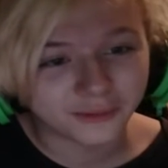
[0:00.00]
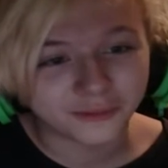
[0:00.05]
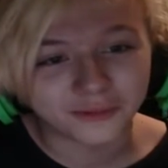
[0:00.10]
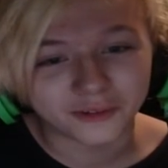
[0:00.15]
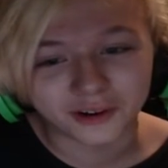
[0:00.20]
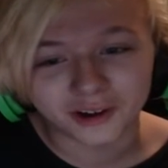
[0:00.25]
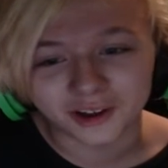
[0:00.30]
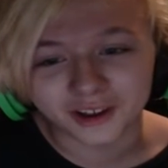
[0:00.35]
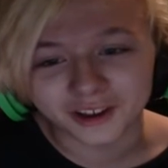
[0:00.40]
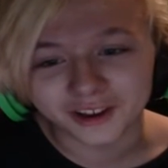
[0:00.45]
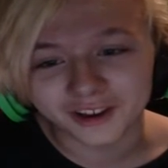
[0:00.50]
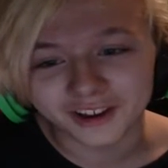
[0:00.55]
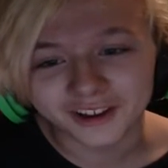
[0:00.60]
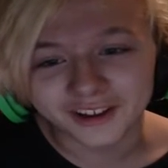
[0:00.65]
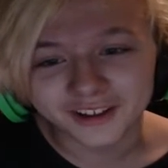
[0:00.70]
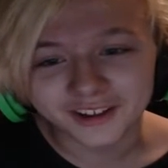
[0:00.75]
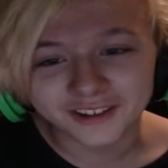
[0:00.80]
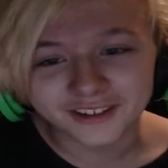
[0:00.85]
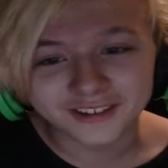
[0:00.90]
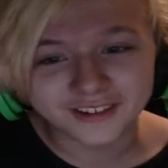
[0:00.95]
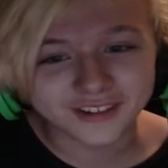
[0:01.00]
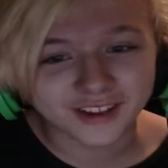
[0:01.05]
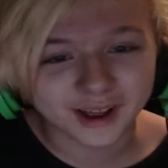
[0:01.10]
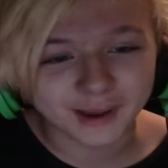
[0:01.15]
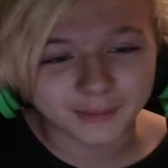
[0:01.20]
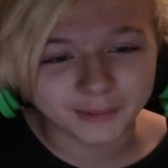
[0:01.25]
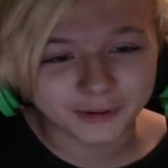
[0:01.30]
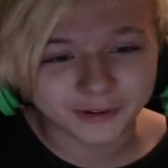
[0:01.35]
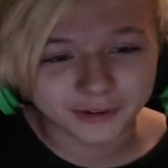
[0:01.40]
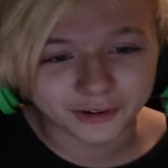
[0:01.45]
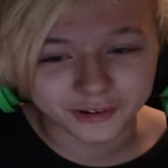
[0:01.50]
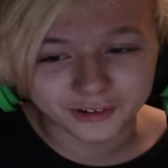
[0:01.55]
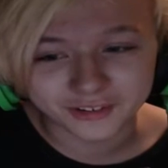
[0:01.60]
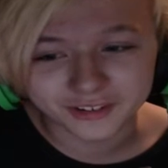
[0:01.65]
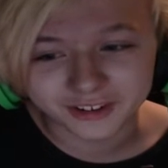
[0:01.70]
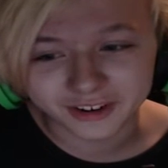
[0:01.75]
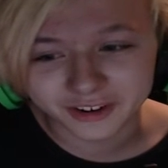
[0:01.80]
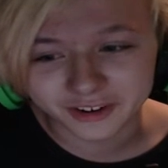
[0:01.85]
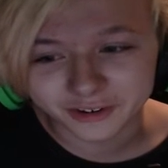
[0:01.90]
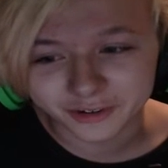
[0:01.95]
like, stop
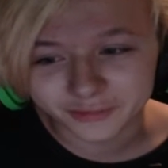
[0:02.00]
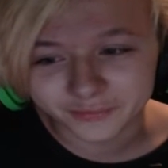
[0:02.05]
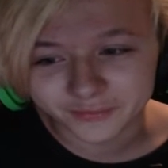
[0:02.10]
cursing in your